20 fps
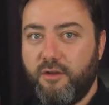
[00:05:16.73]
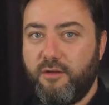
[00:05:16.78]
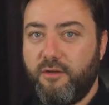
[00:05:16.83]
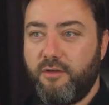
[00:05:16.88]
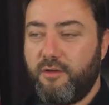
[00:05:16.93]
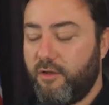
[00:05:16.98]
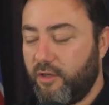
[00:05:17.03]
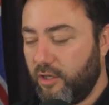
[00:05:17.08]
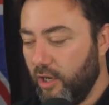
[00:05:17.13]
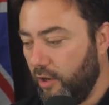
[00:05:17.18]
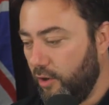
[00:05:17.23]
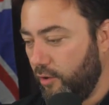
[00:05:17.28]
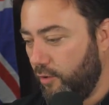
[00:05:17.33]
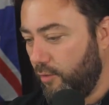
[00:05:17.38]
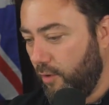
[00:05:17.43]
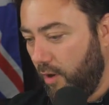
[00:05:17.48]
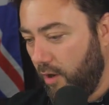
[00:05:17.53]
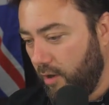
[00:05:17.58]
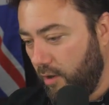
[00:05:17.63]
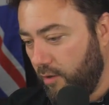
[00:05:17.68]
Go
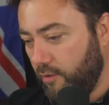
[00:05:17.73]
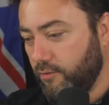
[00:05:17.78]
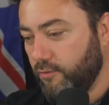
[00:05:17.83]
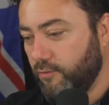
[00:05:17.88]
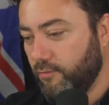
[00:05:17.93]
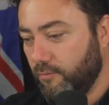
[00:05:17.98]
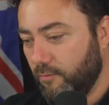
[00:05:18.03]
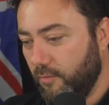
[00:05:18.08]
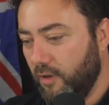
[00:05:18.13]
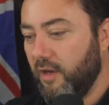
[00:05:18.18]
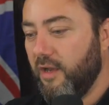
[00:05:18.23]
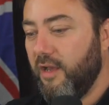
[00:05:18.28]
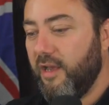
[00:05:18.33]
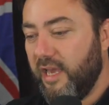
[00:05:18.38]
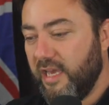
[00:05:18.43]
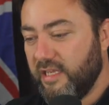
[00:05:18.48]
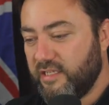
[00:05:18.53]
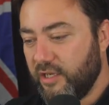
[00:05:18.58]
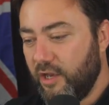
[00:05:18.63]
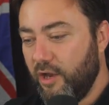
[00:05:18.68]
home.
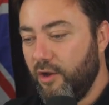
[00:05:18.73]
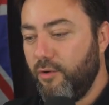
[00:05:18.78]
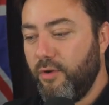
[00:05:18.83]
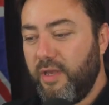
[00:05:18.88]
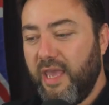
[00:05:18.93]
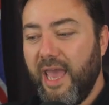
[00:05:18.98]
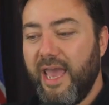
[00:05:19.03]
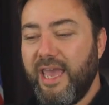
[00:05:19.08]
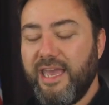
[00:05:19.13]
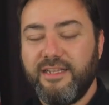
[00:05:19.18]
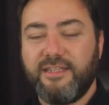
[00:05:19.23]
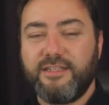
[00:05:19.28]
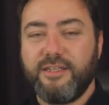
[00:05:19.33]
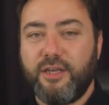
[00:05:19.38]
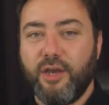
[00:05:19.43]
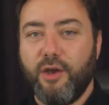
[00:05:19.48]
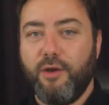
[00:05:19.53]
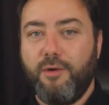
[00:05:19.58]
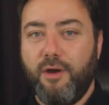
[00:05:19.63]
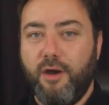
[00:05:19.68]
It's okay to
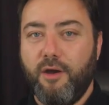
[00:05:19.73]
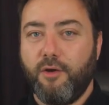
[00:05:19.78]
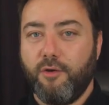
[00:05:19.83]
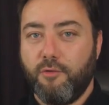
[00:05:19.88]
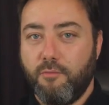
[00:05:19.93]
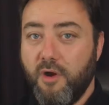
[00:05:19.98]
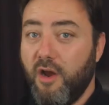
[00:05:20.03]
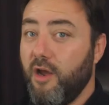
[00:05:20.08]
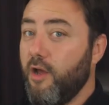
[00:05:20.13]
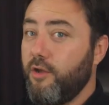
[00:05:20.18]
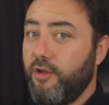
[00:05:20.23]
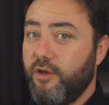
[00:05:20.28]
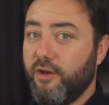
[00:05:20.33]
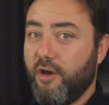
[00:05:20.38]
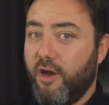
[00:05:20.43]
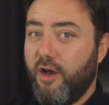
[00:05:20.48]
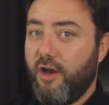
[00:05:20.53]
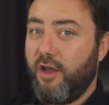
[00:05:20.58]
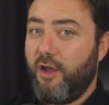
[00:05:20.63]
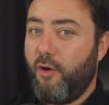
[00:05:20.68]
go home. You
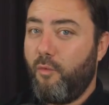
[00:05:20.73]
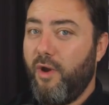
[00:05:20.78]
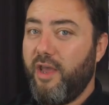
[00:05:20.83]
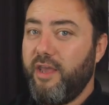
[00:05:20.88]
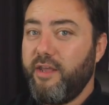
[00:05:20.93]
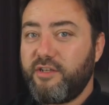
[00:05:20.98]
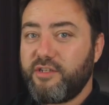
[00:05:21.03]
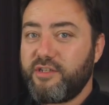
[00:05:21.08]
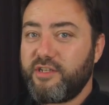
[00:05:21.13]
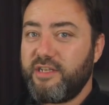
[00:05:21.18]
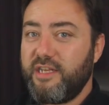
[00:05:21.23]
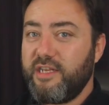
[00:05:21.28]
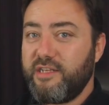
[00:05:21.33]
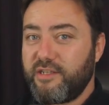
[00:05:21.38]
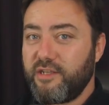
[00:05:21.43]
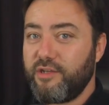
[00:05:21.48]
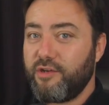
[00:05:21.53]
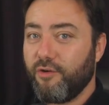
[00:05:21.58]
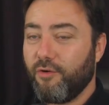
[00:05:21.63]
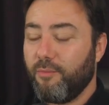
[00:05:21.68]
got higher wages in
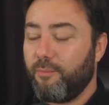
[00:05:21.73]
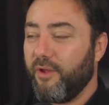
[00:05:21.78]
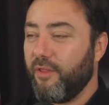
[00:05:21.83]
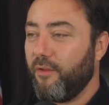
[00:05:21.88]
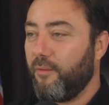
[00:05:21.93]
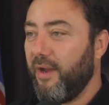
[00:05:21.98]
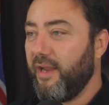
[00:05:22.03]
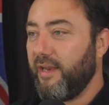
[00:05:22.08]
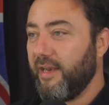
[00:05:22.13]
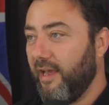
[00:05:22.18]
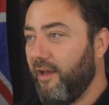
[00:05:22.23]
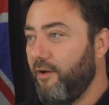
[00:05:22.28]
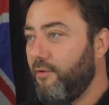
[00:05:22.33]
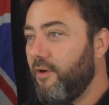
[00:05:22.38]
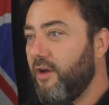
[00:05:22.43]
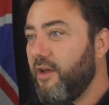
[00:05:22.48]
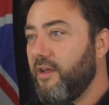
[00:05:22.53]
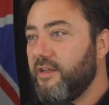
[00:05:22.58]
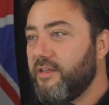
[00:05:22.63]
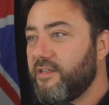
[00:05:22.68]
Eastern Europe, by the way, now.
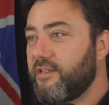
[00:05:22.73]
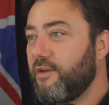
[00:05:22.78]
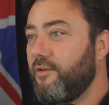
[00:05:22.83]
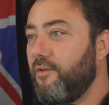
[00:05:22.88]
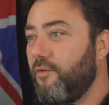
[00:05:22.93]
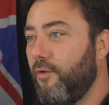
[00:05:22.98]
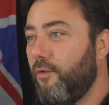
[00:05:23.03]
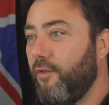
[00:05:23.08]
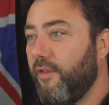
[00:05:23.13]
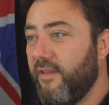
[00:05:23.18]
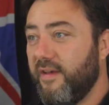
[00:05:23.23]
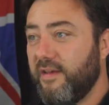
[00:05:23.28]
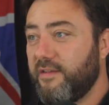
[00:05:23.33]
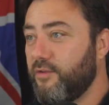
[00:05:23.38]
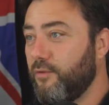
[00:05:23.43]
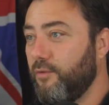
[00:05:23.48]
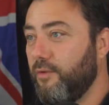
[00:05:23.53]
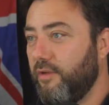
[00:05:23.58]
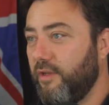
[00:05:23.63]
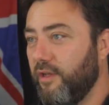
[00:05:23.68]
So that's
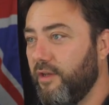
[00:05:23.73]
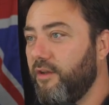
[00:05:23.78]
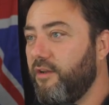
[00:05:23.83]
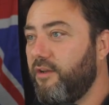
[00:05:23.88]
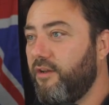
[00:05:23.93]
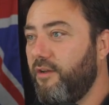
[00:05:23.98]
all good.